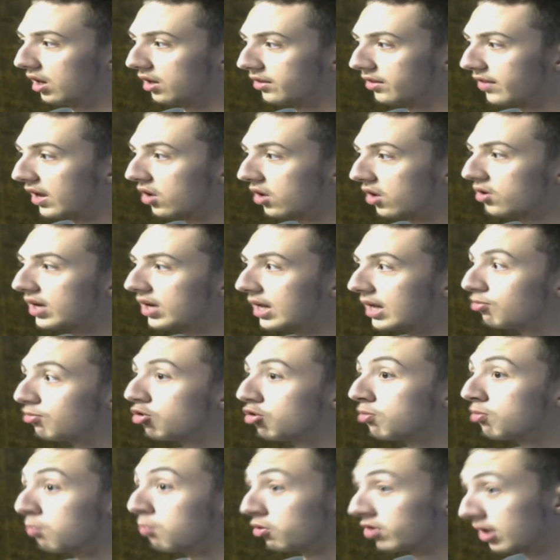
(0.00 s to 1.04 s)
they're named
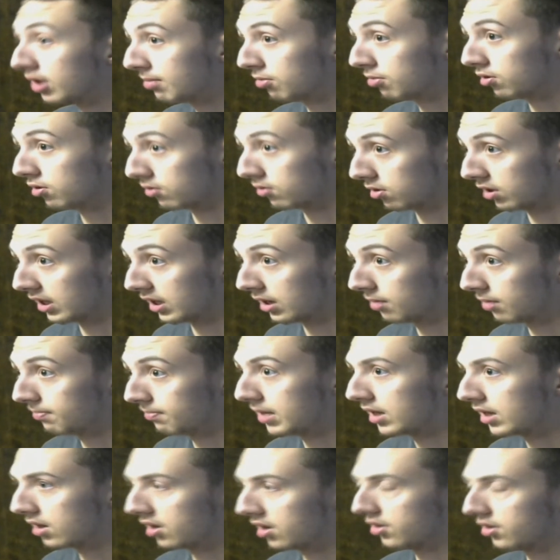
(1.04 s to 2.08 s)
super similarly
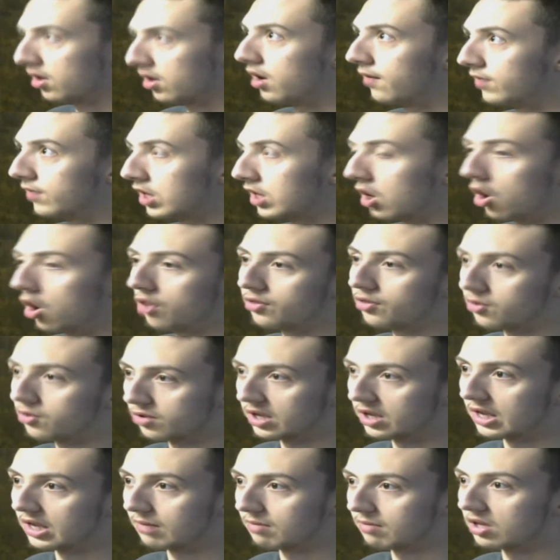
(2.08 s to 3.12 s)
because of the
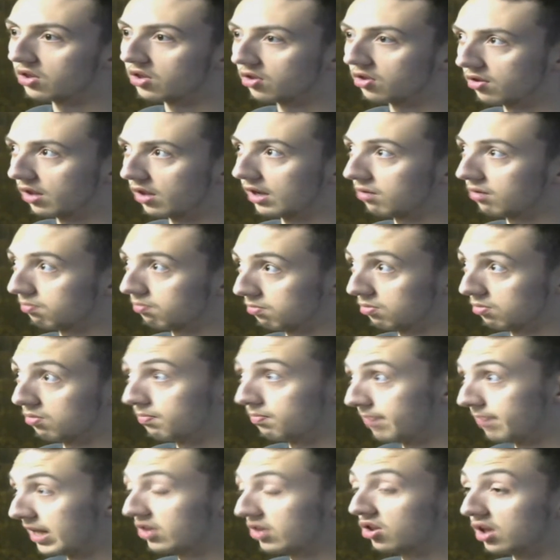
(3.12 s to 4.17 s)
author's name is like
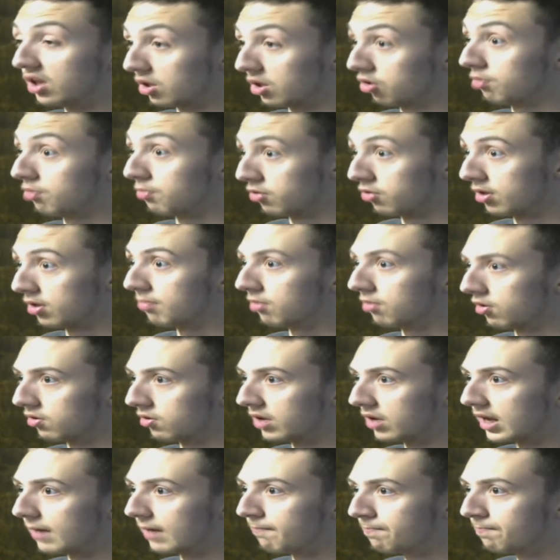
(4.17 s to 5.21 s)
basically a super similar
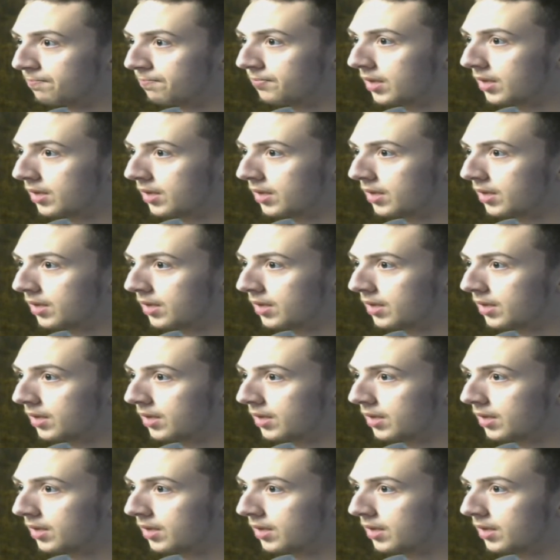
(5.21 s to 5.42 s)
name.